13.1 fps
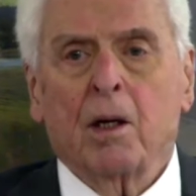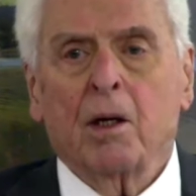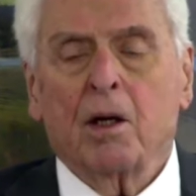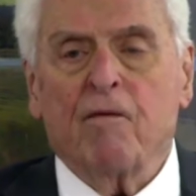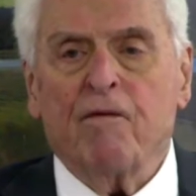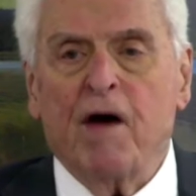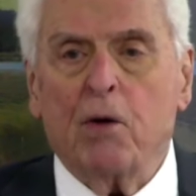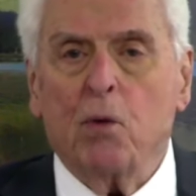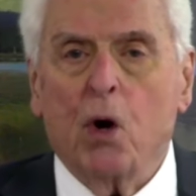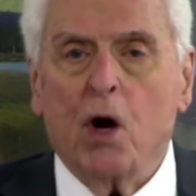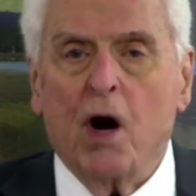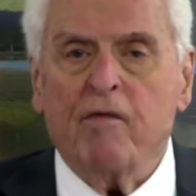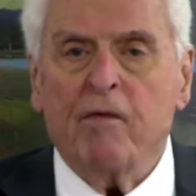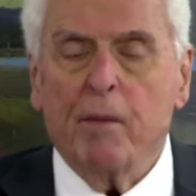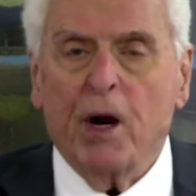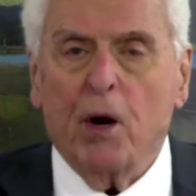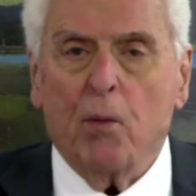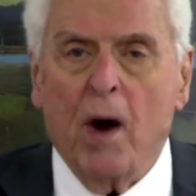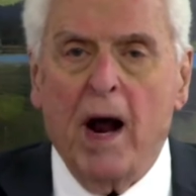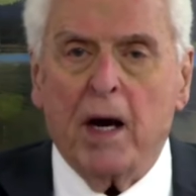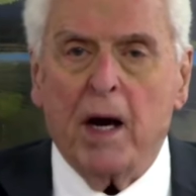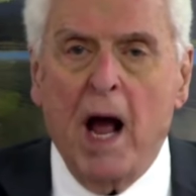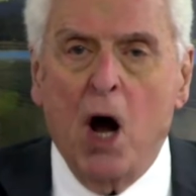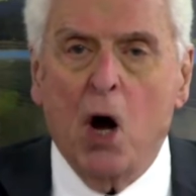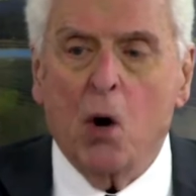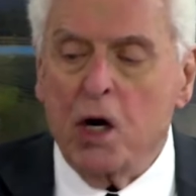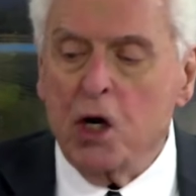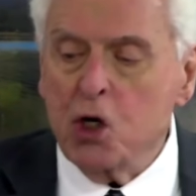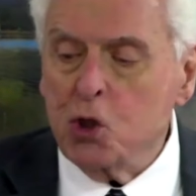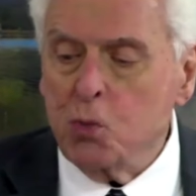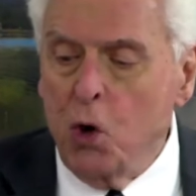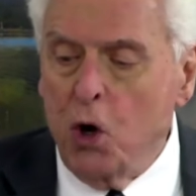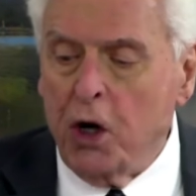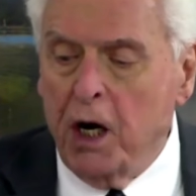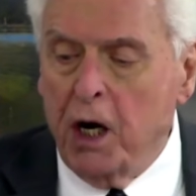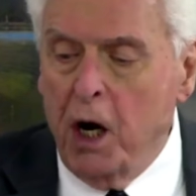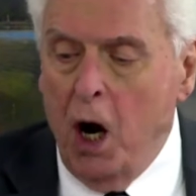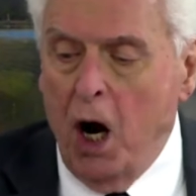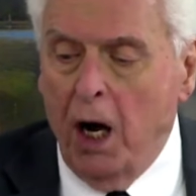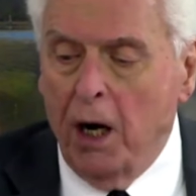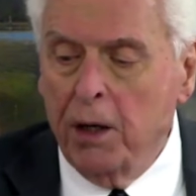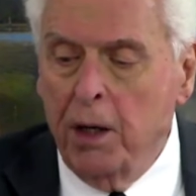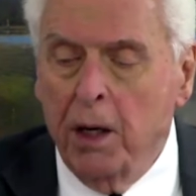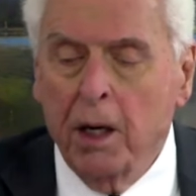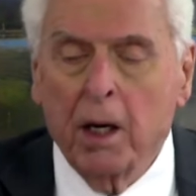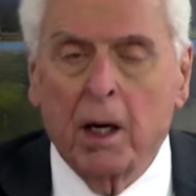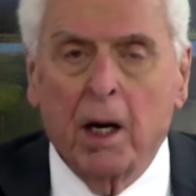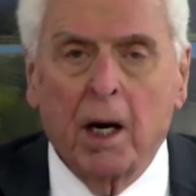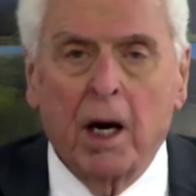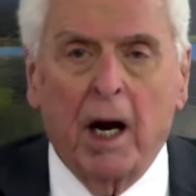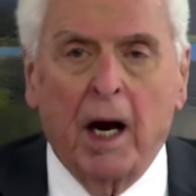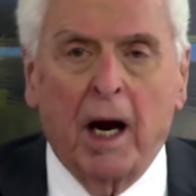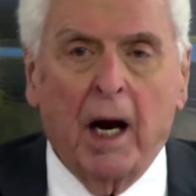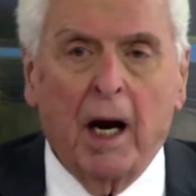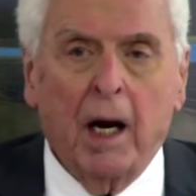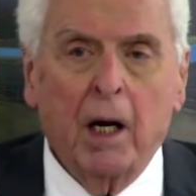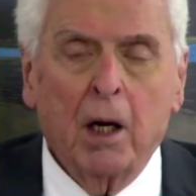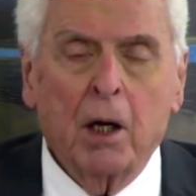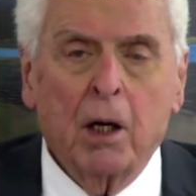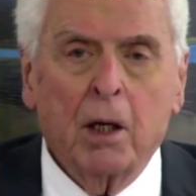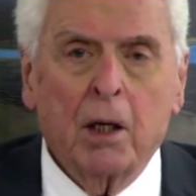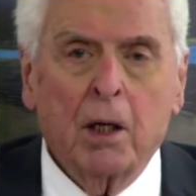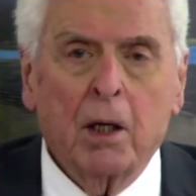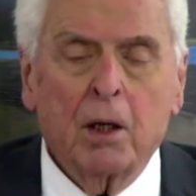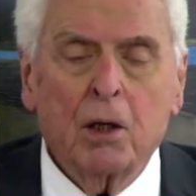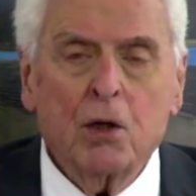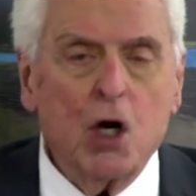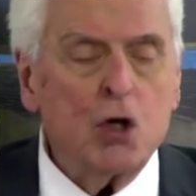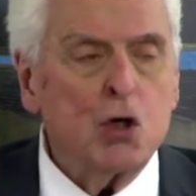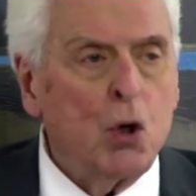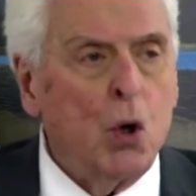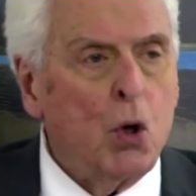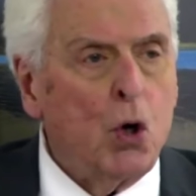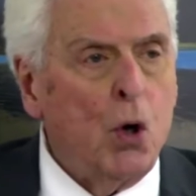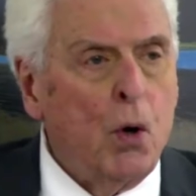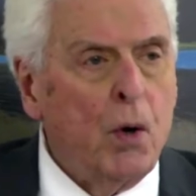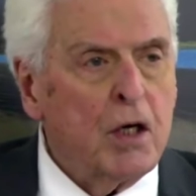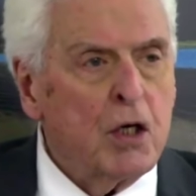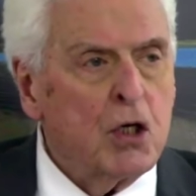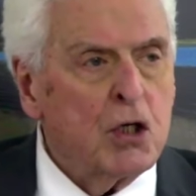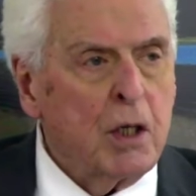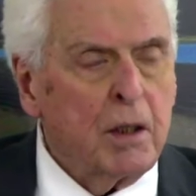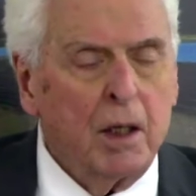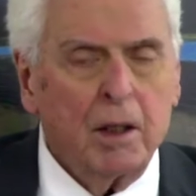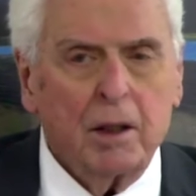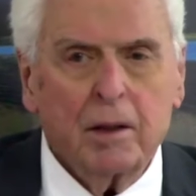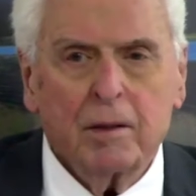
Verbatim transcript: The federal government right now is working on a digital currency.